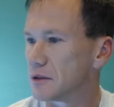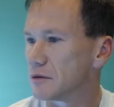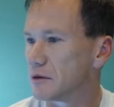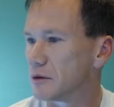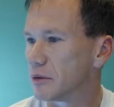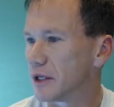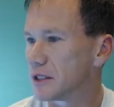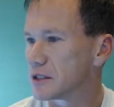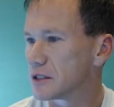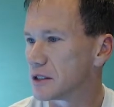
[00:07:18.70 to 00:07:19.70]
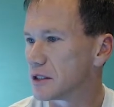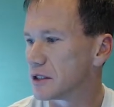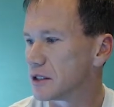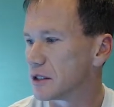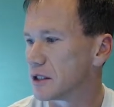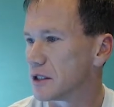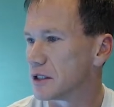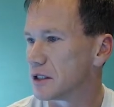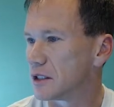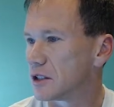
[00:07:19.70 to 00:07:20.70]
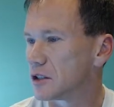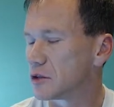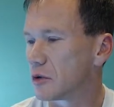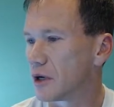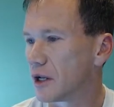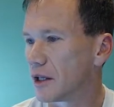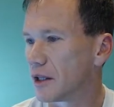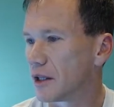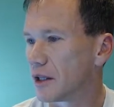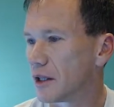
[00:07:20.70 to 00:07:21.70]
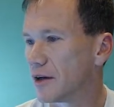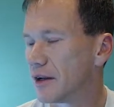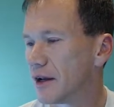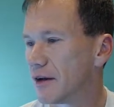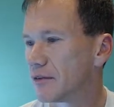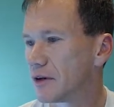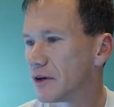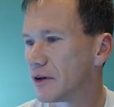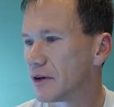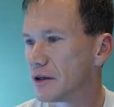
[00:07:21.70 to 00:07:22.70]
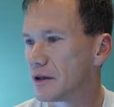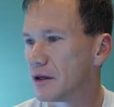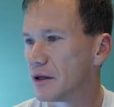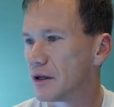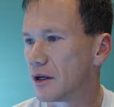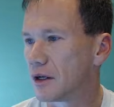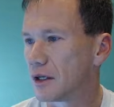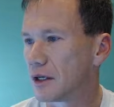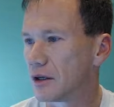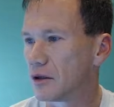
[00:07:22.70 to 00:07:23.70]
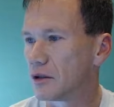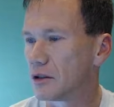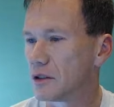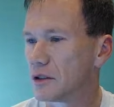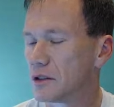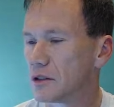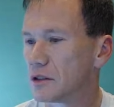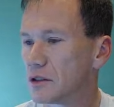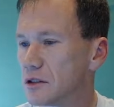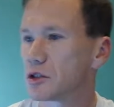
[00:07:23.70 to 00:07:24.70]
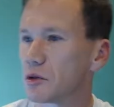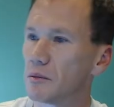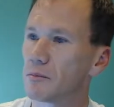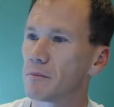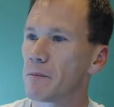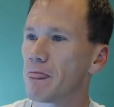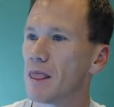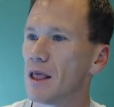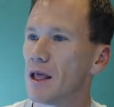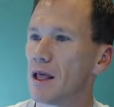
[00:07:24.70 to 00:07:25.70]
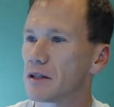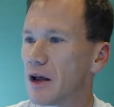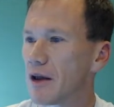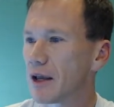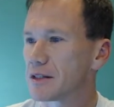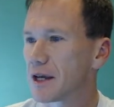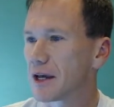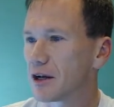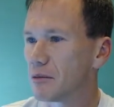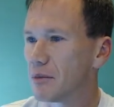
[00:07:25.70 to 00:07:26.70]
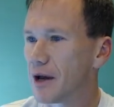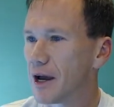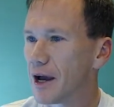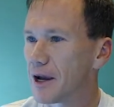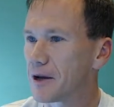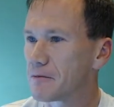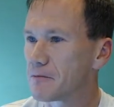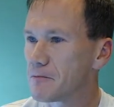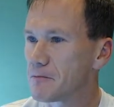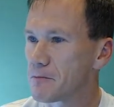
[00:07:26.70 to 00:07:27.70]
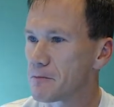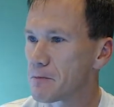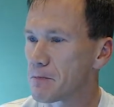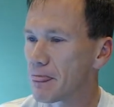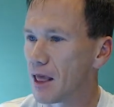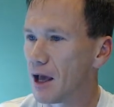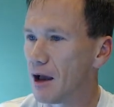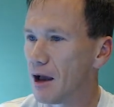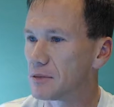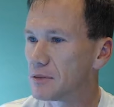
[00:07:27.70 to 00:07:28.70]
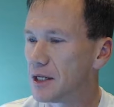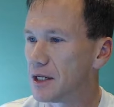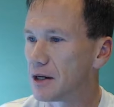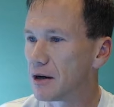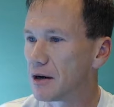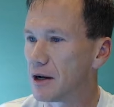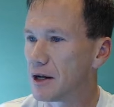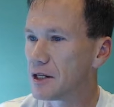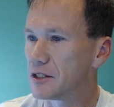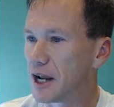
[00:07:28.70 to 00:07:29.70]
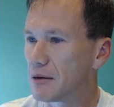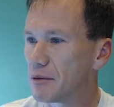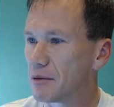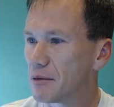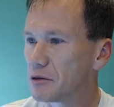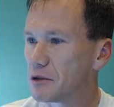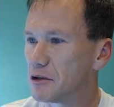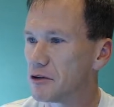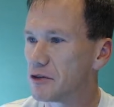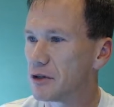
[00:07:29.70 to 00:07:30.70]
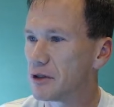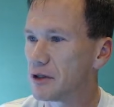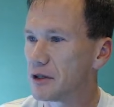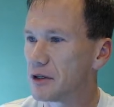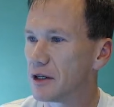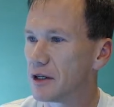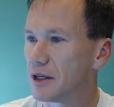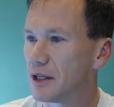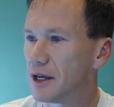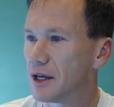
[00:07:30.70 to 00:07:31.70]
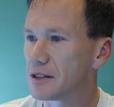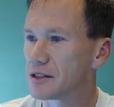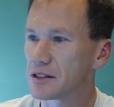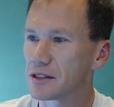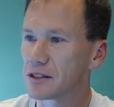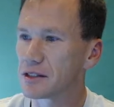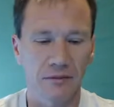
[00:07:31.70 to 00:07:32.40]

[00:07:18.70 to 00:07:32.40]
Replaced 2011 after hail storm. So now I guess I got to go back up to here. Damage to roof, yes.